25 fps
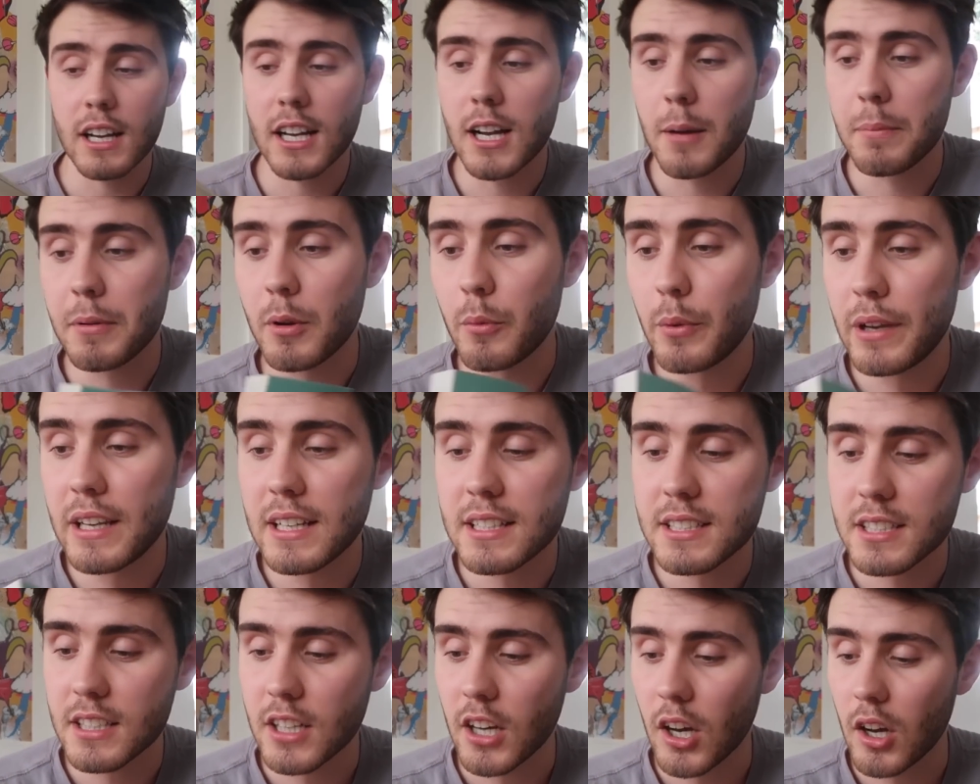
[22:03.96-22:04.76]
a couple of
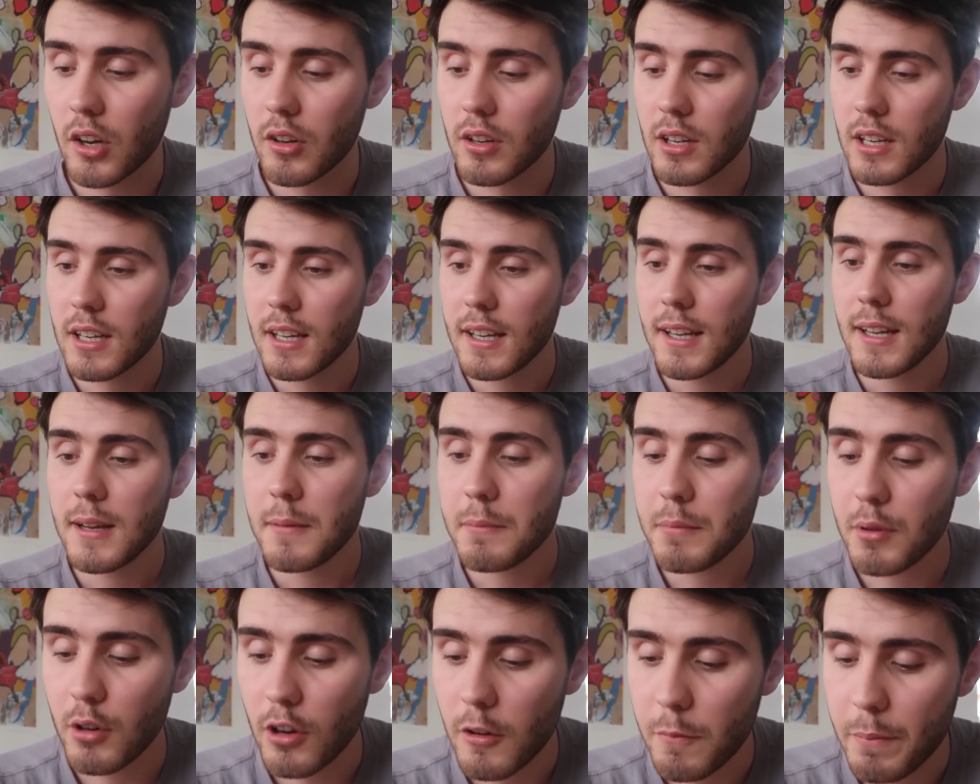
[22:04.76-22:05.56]
weeks ago,
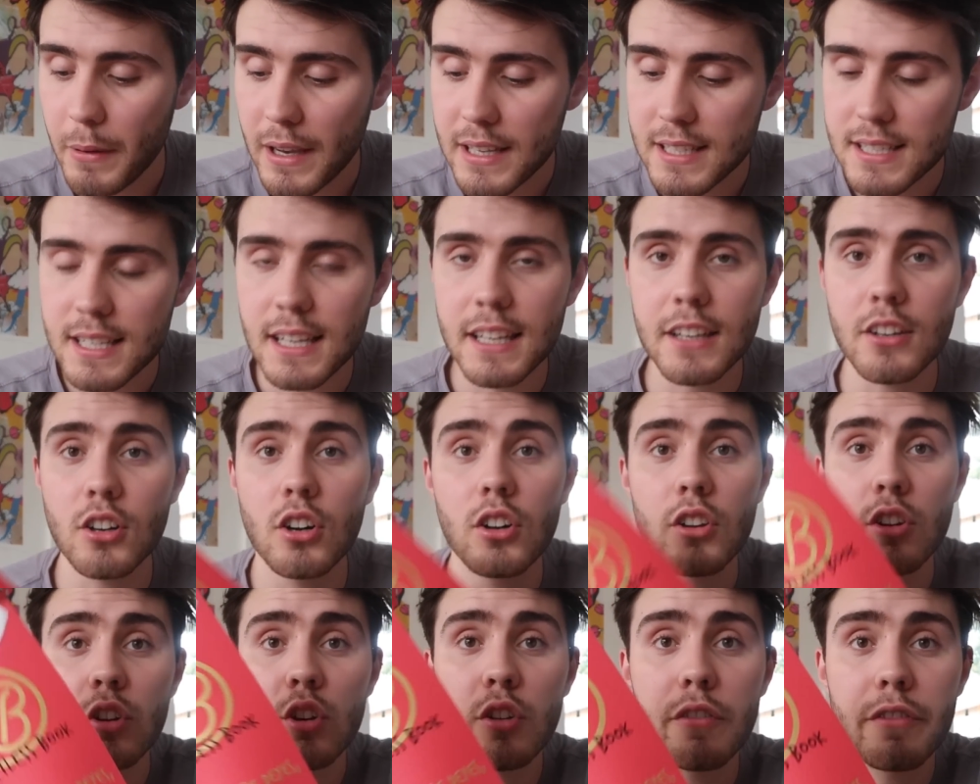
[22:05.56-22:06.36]
but we've basically
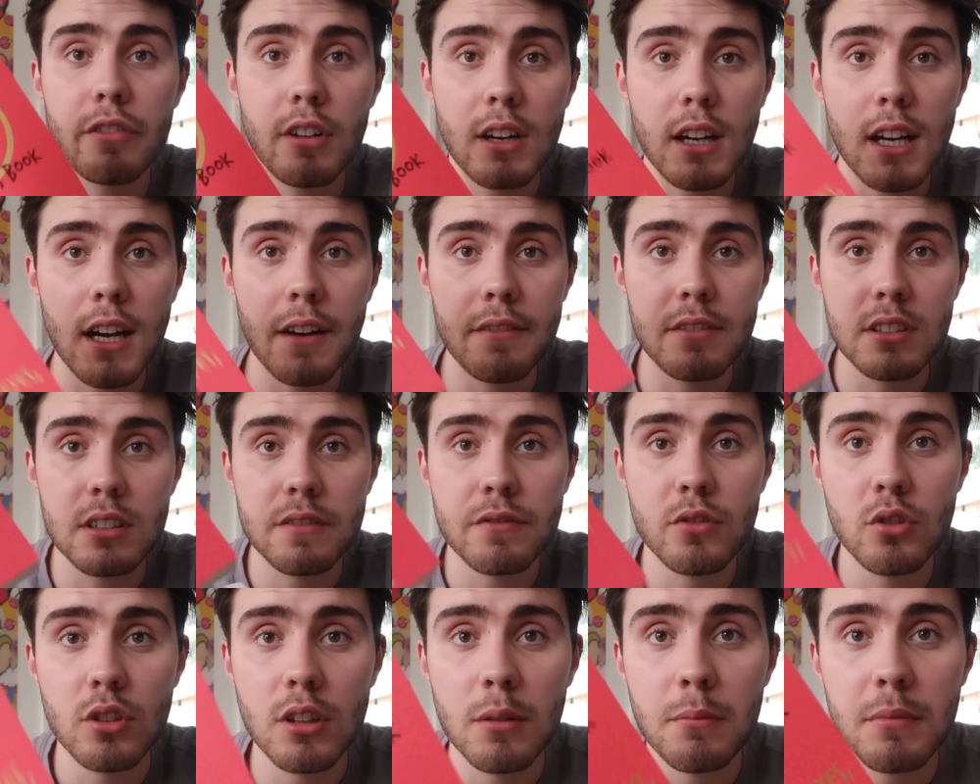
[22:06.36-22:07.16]
got new front covers
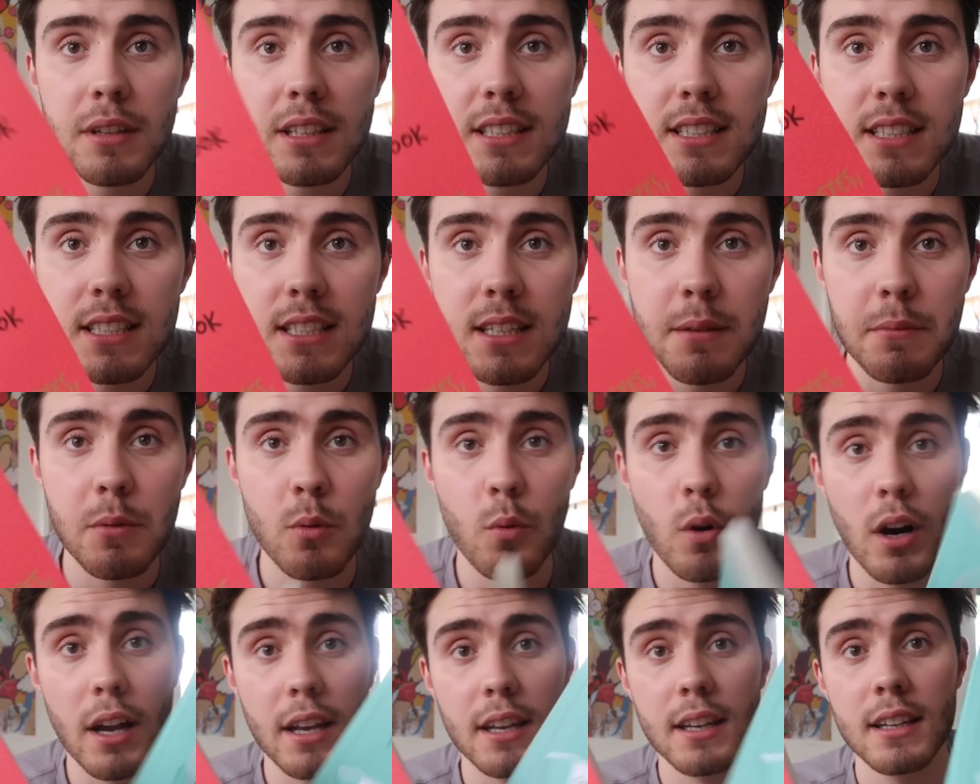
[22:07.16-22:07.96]
for them. This is
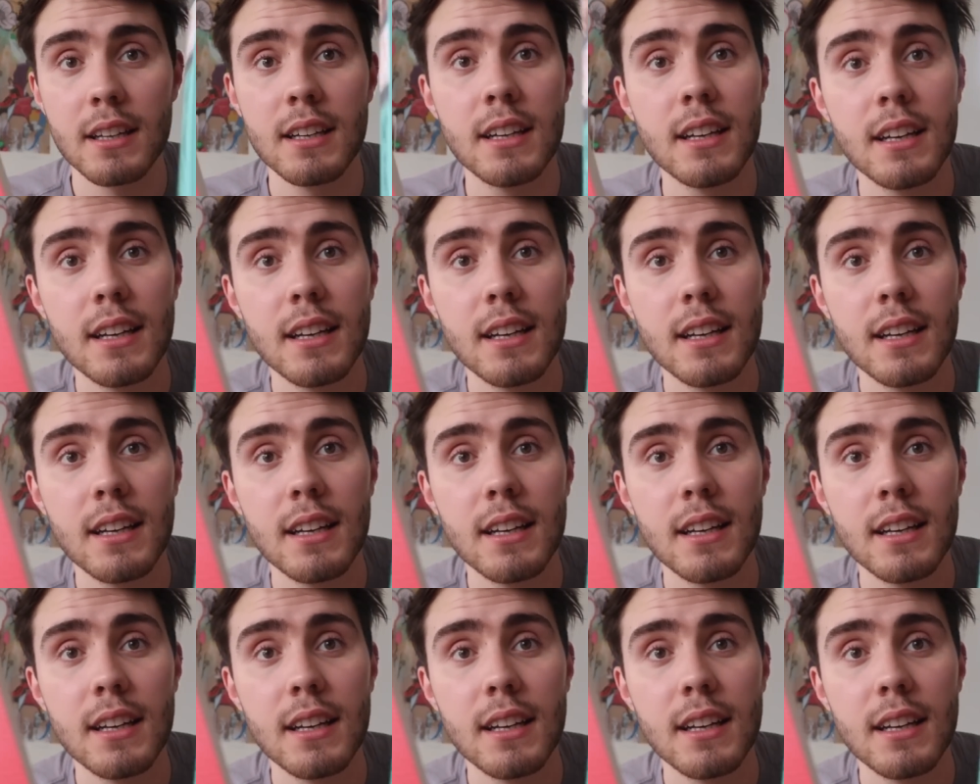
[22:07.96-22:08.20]
#1,